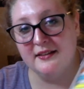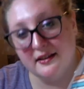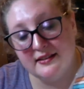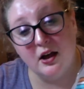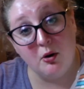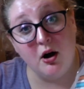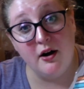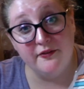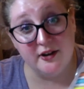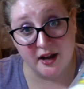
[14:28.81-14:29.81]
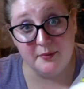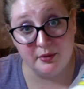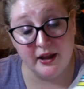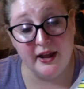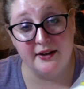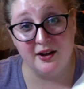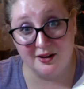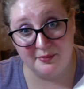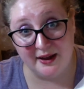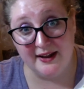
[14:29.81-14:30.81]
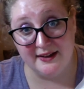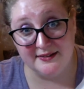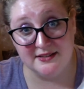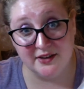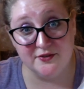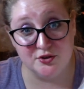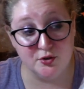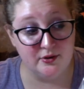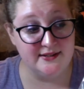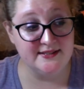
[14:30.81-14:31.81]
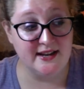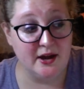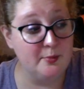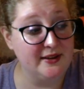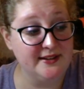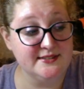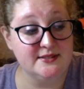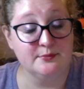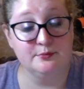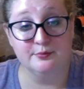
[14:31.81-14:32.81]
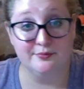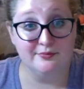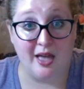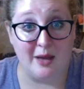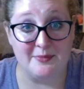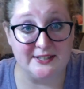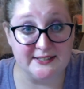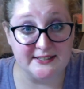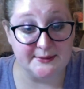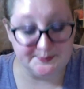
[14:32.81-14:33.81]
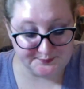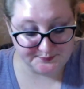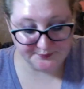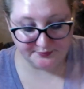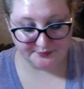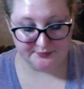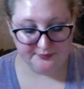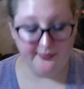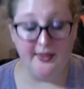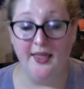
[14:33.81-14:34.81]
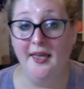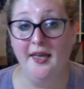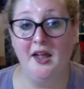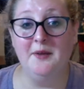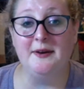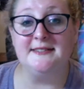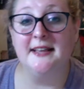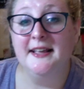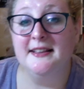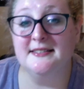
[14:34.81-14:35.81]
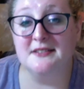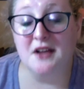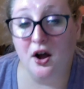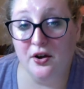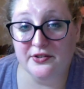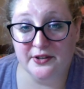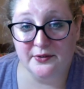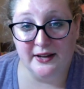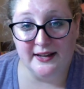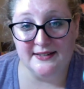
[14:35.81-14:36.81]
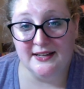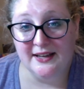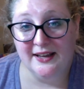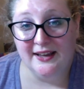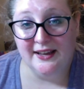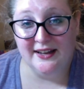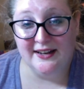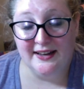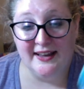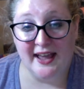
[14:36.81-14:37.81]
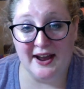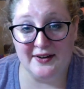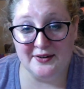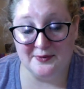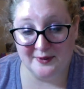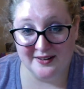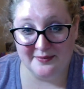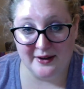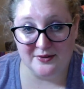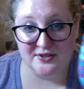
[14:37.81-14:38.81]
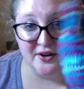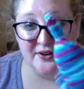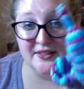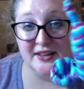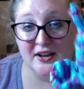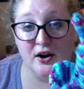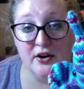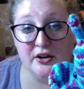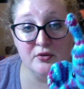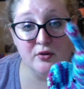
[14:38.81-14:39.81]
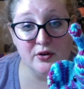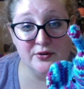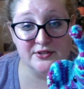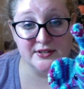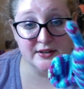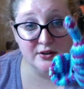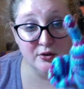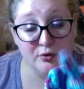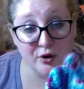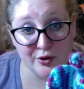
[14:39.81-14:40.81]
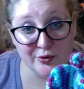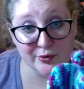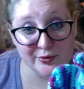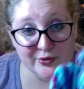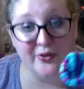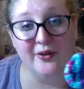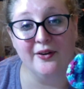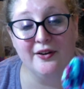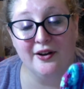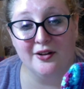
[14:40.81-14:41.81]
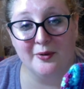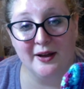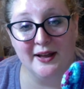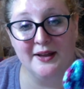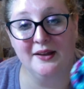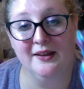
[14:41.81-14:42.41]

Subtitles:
That's how often I plan on making stuffed toys now because I'm addicted. Anyways, this is also knit in Karen 1 pound yarn in the Garden Grows colorway.